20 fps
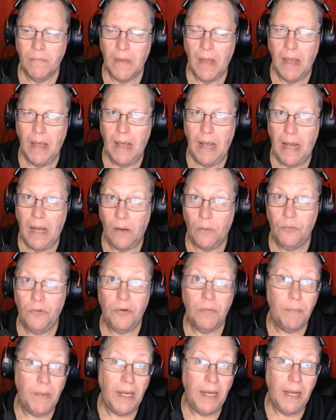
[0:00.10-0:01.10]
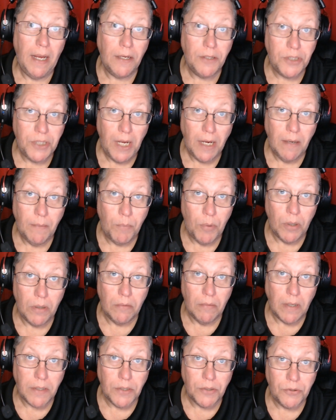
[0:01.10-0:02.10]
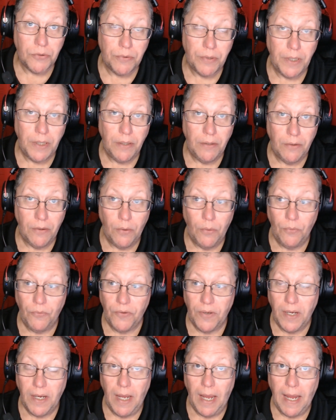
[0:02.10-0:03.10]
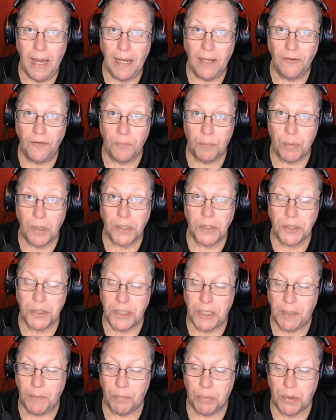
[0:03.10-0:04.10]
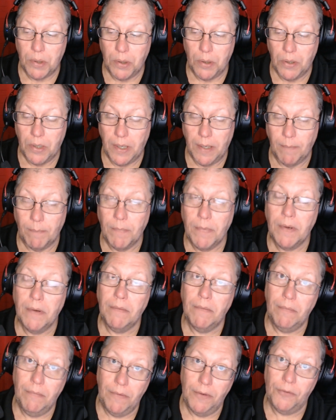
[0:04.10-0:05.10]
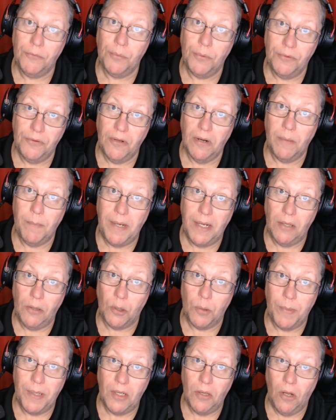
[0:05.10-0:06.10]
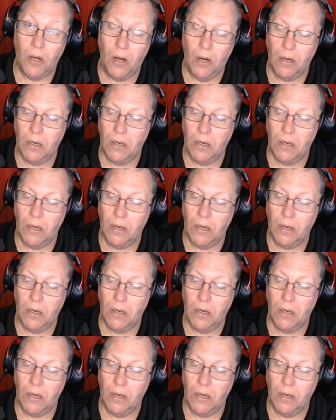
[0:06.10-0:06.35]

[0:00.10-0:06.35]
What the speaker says: How to make a checkbook registry using a spreadsheet program. This one's going to be a little bit long.